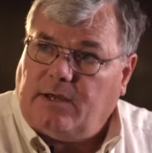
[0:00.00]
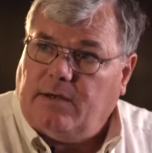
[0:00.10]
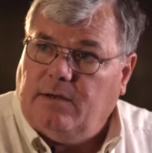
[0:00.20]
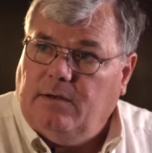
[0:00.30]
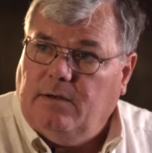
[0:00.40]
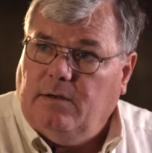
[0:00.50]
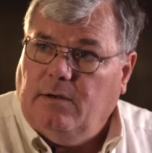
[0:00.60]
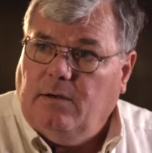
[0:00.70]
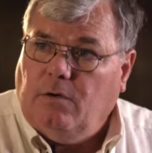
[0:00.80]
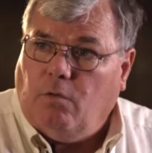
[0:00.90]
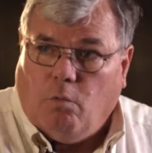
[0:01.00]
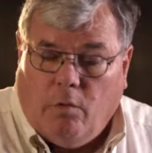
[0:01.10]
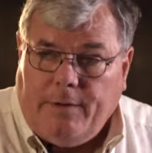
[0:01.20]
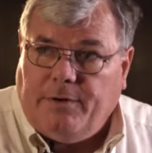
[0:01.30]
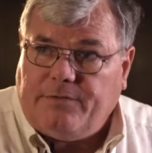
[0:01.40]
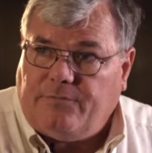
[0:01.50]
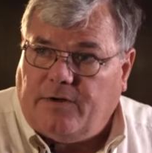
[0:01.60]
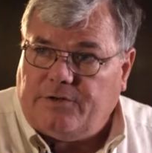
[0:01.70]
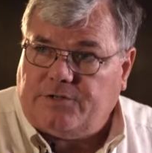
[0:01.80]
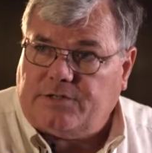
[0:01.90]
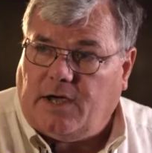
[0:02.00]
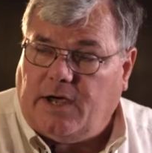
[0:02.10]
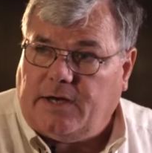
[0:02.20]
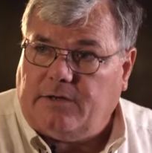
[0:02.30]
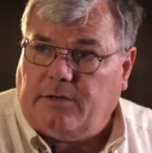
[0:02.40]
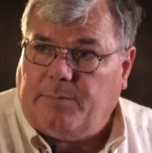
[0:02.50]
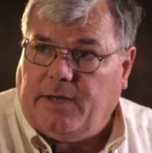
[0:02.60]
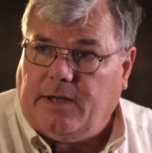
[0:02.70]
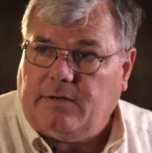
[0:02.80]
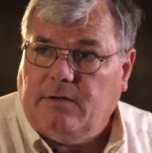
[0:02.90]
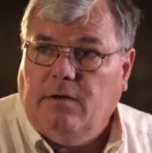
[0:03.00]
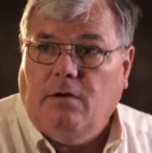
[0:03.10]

We put the fungicide into the paint,